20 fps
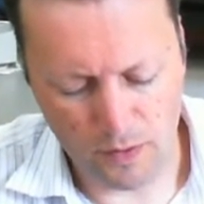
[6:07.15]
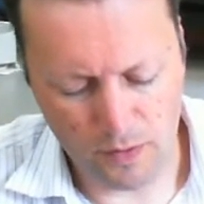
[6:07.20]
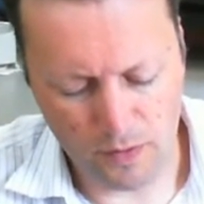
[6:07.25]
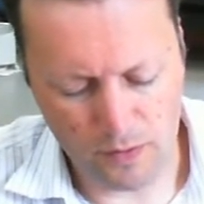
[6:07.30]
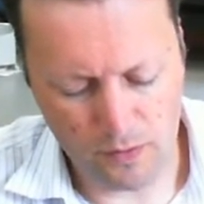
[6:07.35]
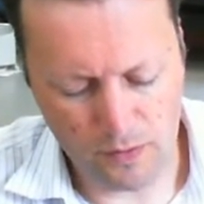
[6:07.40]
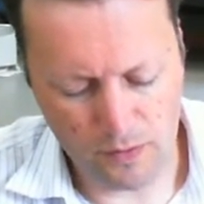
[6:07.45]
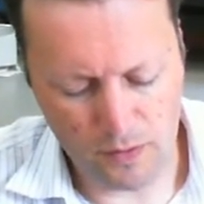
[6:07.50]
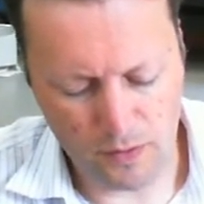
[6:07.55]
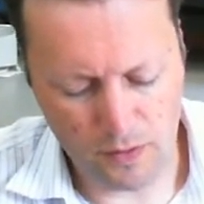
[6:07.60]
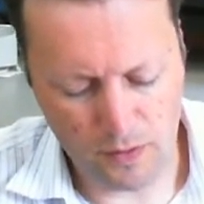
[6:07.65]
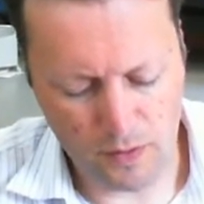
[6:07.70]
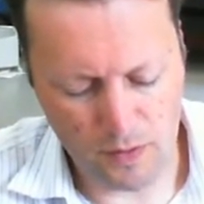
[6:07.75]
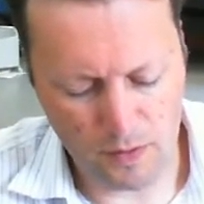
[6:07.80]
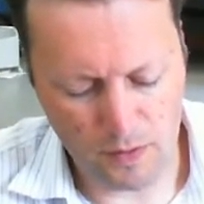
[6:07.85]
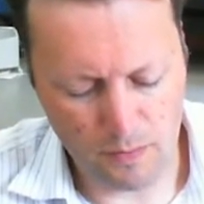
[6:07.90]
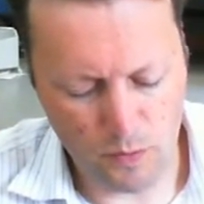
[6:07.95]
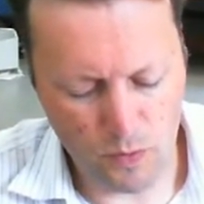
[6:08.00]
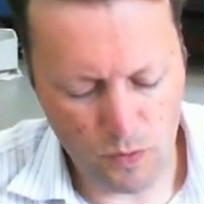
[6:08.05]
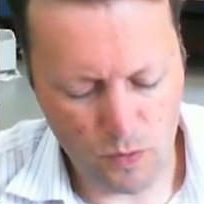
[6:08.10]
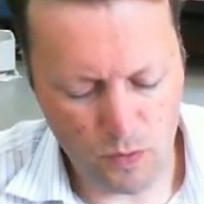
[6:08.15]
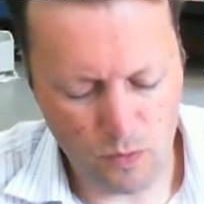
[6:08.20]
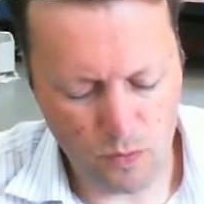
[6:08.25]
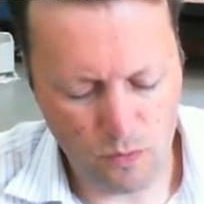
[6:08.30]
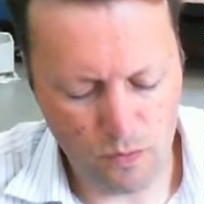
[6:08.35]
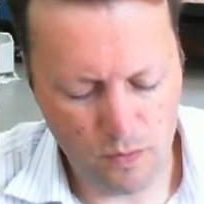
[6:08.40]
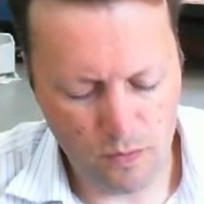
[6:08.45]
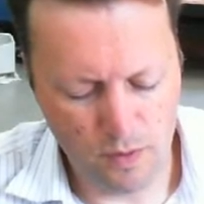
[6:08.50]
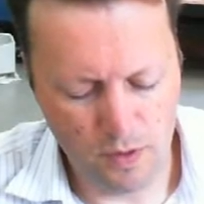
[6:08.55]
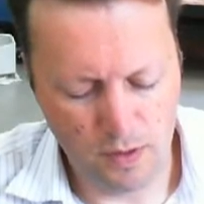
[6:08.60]
It's also got a small
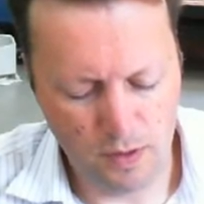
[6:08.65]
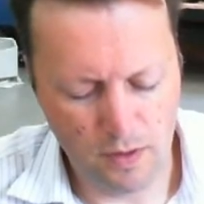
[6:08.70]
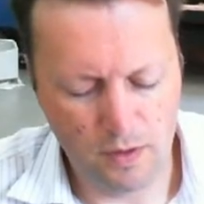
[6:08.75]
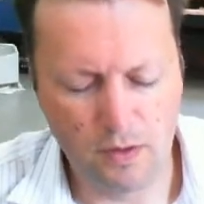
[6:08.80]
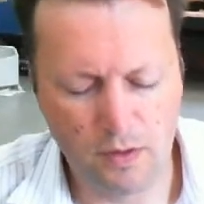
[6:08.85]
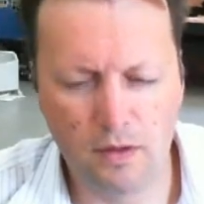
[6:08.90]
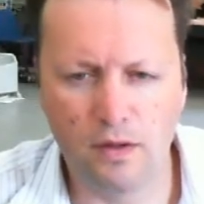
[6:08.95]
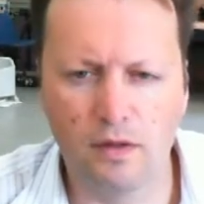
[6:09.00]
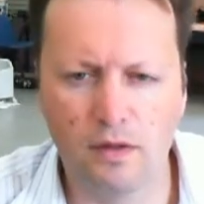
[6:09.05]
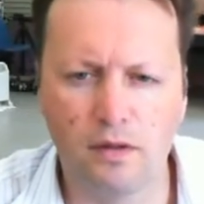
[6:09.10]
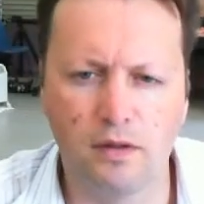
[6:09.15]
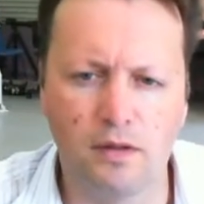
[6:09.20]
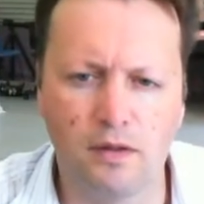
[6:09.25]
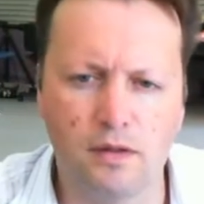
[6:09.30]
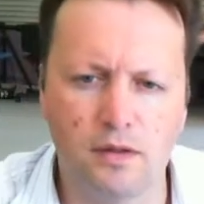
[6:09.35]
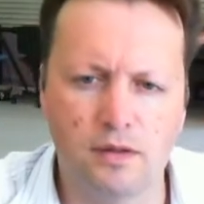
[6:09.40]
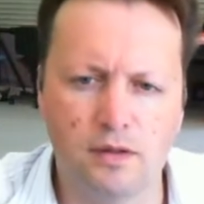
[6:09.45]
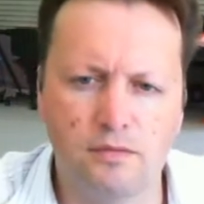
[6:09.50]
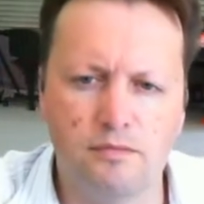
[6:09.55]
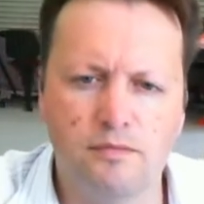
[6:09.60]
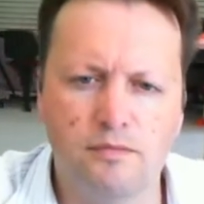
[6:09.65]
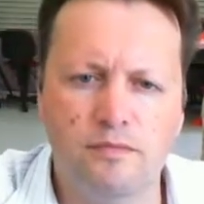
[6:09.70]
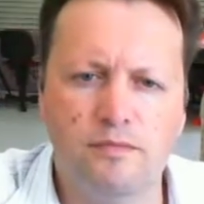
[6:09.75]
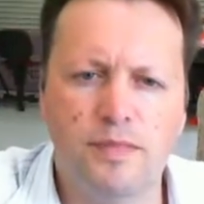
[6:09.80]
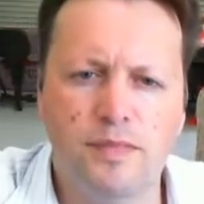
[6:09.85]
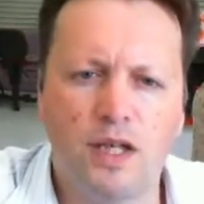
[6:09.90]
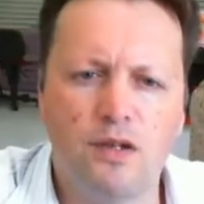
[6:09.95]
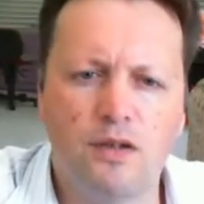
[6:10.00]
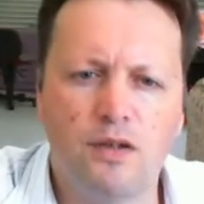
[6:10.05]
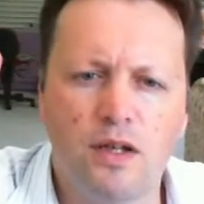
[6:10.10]

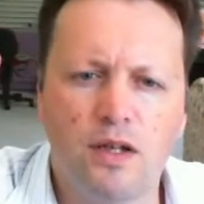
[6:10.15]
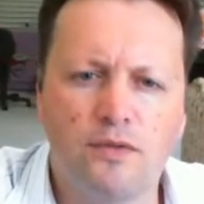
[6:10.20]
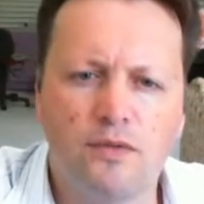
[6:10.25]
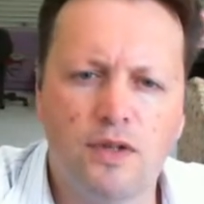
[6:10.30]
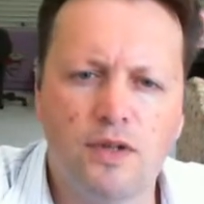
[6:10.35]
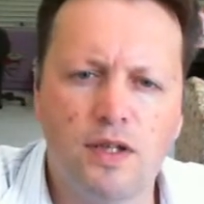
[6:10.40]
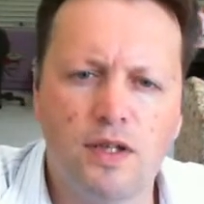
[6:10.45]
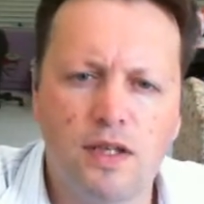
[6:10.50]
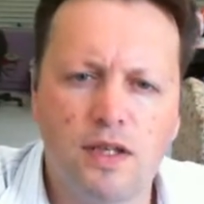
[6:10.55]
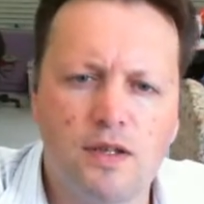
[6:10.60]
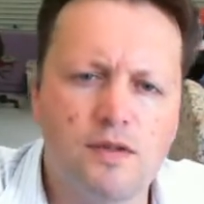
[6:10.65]
battery cover there,